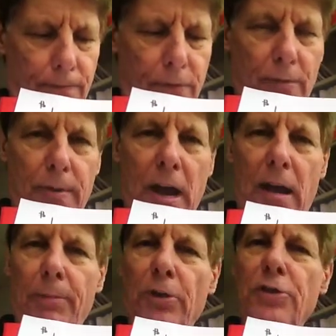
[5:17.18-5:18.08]
The
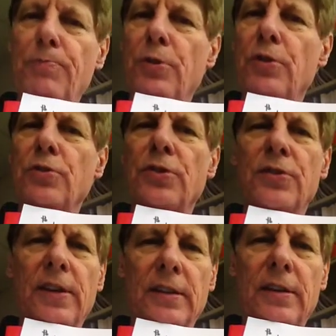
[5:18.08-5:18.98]
monopolist
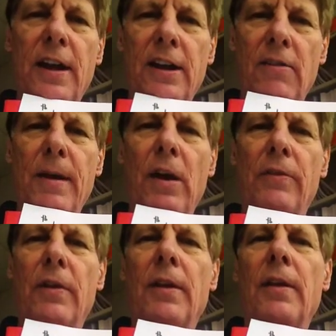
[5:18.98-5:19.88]
produces the entire amount
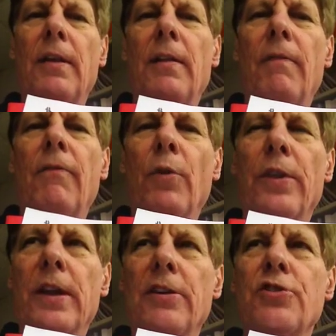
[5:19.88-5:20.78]
for
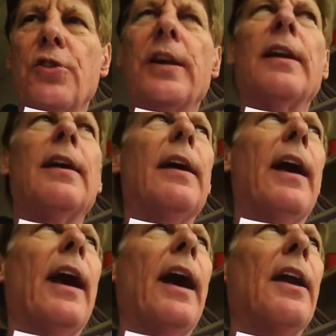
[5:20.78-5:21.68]
the industry,
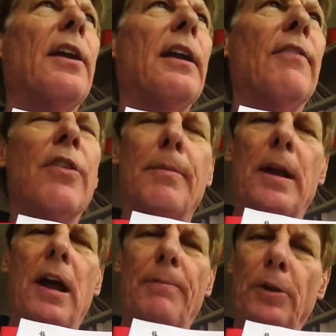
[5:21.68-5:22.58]
and if the
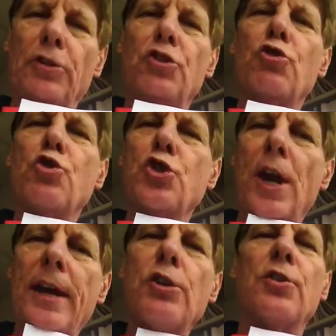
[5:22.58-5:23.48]
monopolist
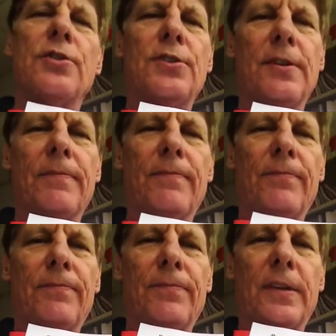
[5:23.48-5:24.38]
changes
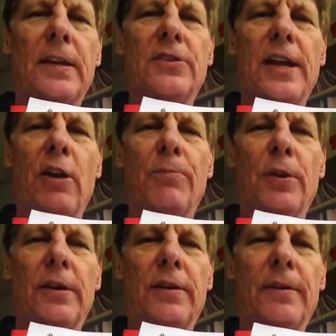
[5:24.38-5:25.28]
its
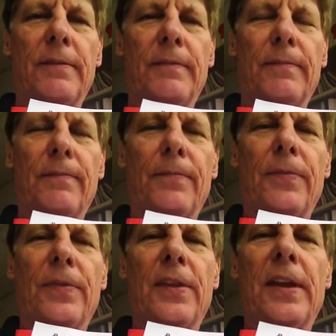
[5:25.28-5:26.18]
output,
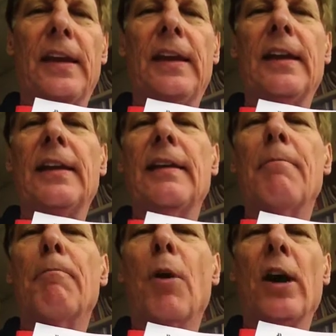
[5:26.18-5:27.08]
the
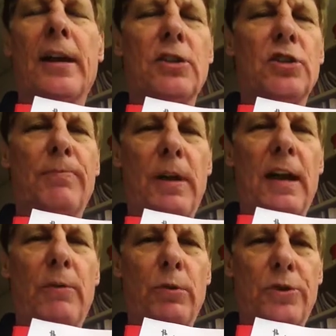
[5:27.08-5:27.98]
market
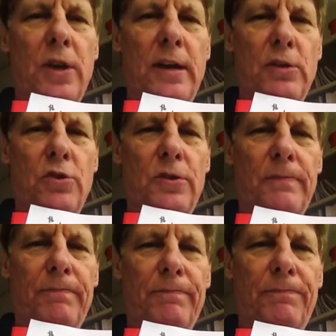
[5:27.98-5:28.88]
supply will change.
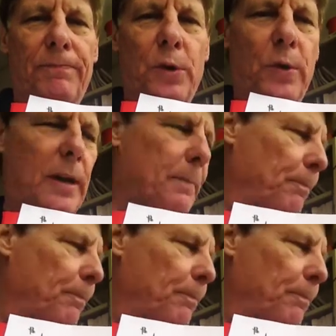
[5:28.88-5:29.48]
Okay,